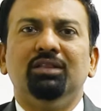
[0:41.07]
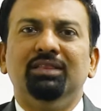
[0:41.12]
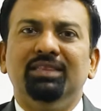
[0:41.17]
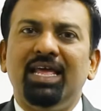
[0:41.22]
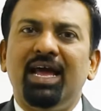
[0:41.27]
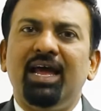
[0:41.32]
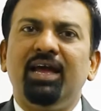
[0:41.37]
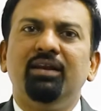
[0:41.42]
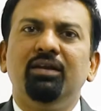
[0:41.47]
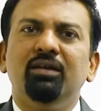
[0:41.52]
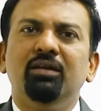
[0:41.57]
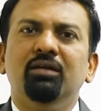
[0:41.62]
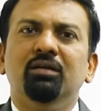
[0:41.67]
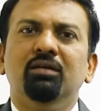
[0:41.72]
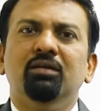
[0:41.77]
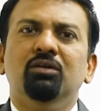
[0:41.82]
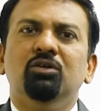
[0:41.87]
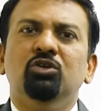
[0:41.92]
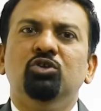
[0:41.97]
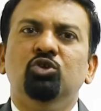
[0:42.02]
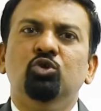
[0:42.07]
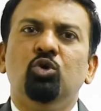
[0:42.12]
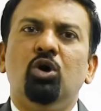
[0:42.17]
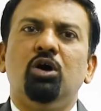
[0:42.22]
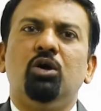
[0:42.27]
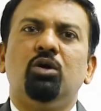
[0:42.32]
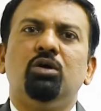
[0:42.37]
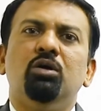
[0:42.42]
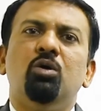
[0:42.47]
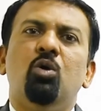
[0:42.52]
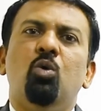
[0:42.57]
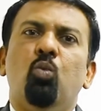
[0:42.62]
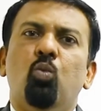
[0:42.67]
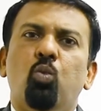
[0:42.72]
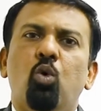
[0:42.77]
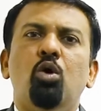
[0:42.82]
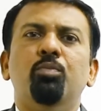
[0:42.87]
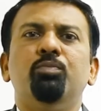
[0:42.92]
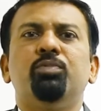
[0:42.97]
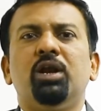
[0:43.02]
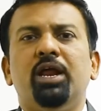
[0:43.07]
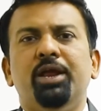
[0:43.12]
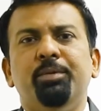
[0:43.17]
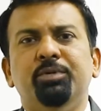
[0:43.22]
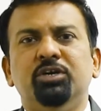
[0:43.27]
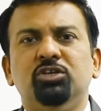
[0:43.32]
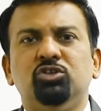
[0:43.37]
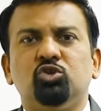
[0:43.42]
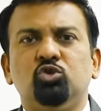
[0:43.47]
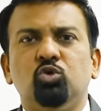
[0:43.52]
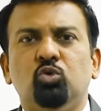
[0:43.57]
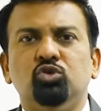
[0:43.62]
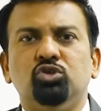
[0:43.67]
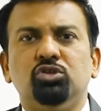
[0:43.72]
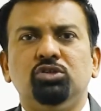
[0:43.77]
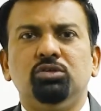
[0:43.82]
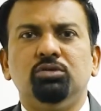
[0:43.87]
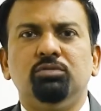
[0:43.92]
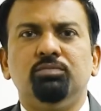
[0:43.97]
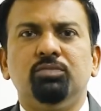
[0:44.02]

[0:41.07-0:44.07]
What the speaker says: than your warm climate stores.